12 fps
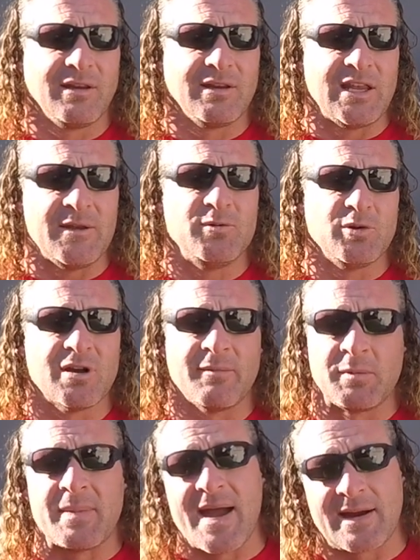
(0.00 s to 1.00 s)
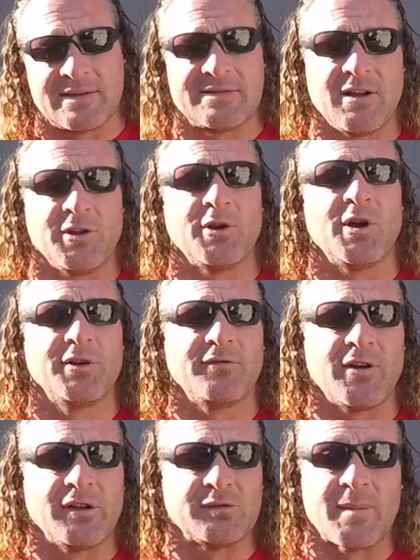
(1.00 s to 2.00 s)
keep you coming back and telling all your
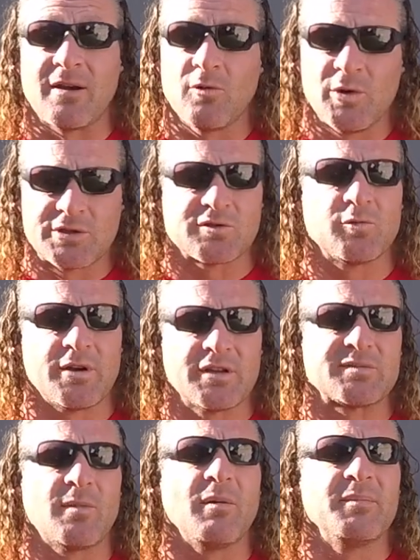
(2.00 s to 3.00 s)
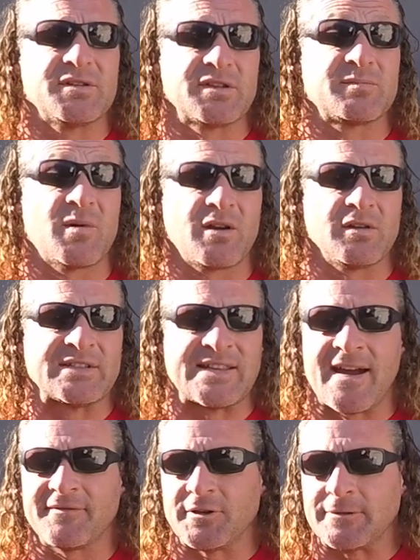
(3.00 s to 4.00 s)
friends about it, which is what a small business model is
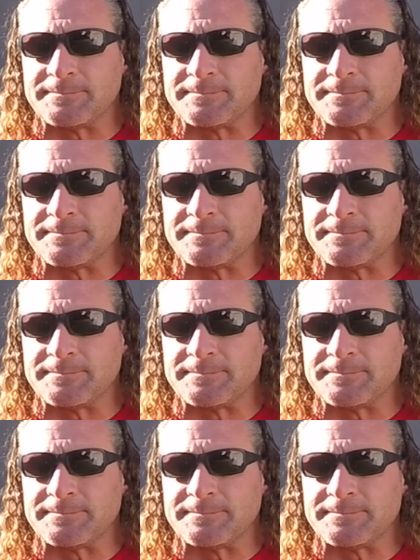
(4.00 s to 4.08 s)
after.